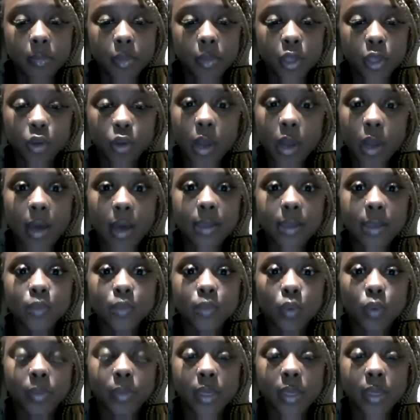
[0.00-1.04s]
your house
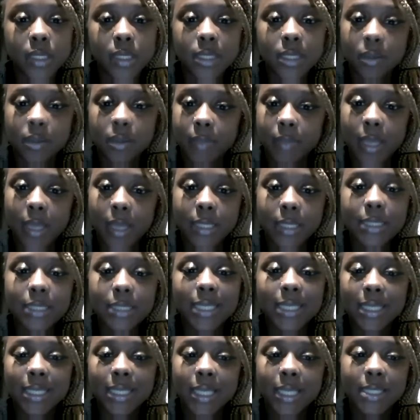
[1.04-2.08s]
would be considered my
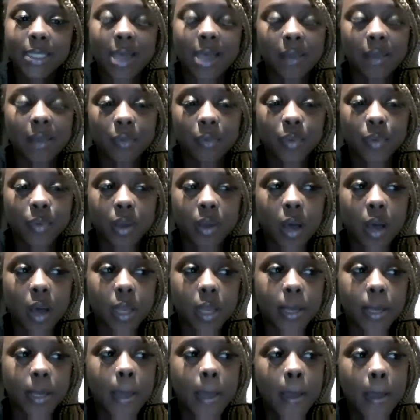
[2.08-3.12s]
listing. That's kind of what we call
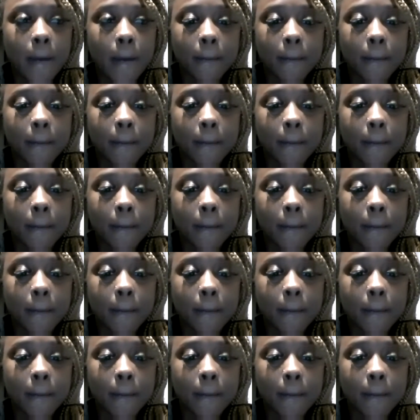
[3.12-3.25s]
it.